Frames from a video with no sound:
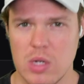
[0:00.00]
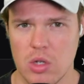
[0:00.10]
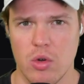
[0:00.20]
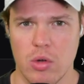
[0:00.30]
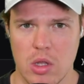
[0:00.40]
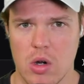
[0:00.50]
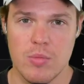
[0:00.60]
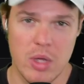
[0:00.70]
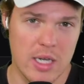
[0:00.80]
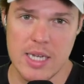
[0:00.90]
saw earlier.
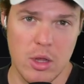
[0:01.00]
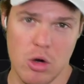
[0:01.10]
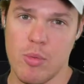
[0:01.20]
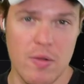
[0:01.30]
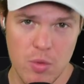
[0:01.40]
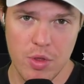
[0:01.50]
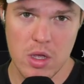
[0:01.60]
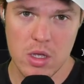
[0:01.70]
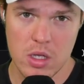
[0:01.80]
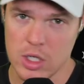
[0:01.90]
Because that little preview
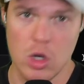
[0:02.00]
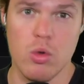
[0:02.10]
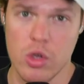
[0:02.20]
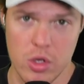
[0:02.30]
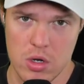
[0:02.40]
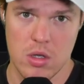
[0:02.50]
thing is no good.